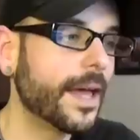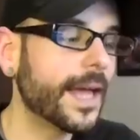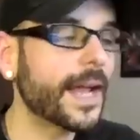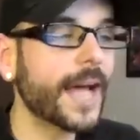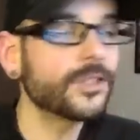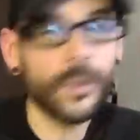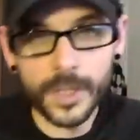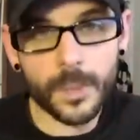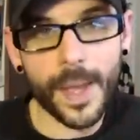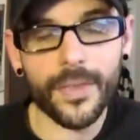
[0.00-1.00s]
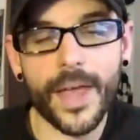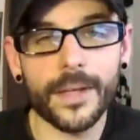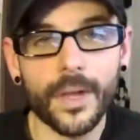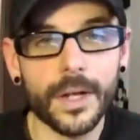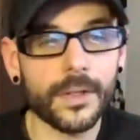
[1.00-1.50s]
And I don't expect
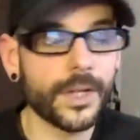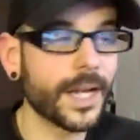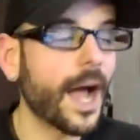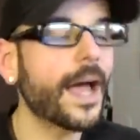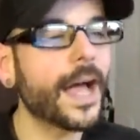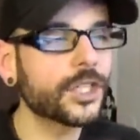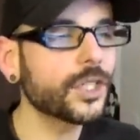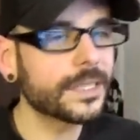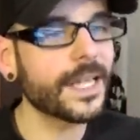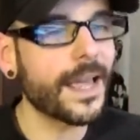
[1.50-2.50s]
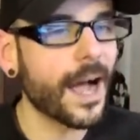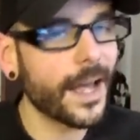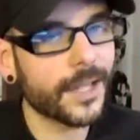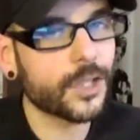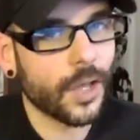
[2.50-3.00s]
that, luckily. And I, I, should say,
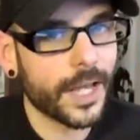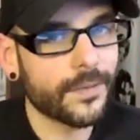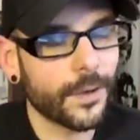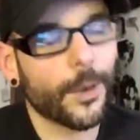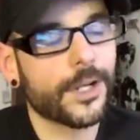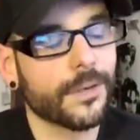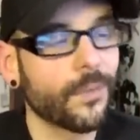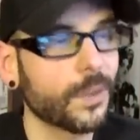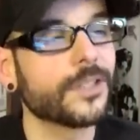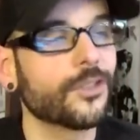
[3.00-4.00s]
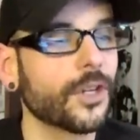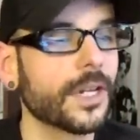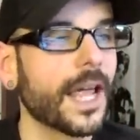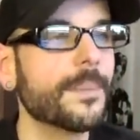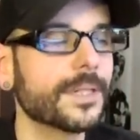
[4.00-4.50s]
I actually like Federation Force. It's a
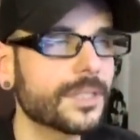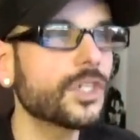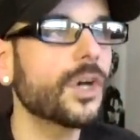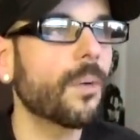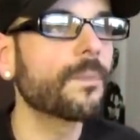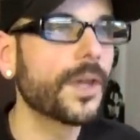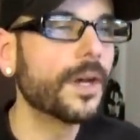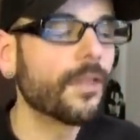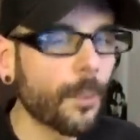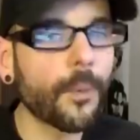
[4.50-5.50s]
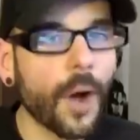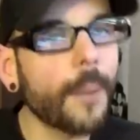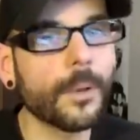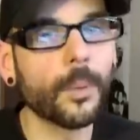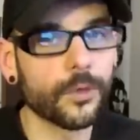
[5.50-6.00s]
good game. But still, the
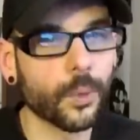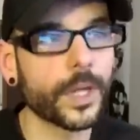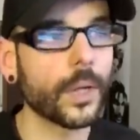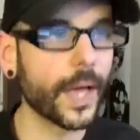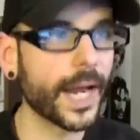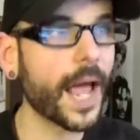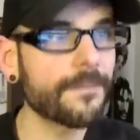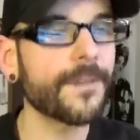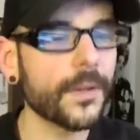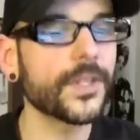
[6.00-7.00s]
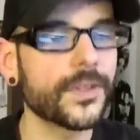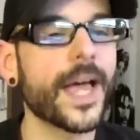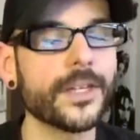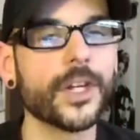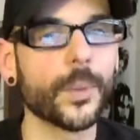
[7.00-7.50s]
problem was real. And I felt it
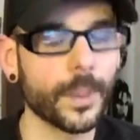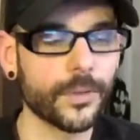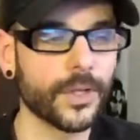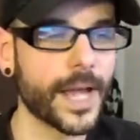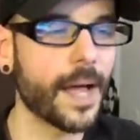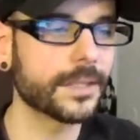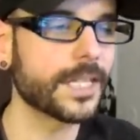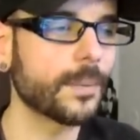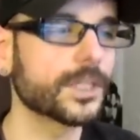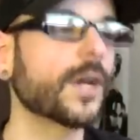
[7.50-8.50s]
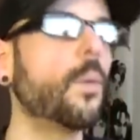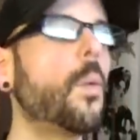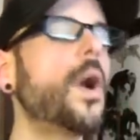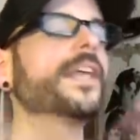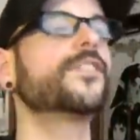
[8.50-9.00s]
that year when it was announced. I was like,
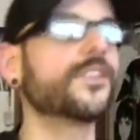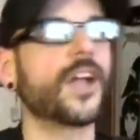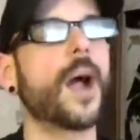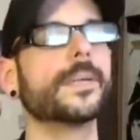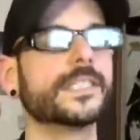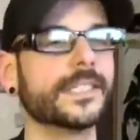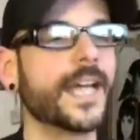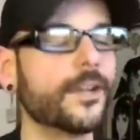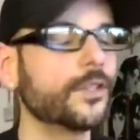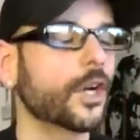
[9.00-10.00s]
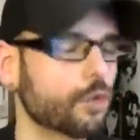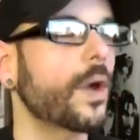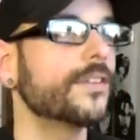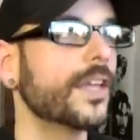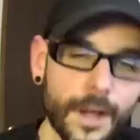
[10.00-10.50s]
what is this garbage, Nintendo? You're crazy.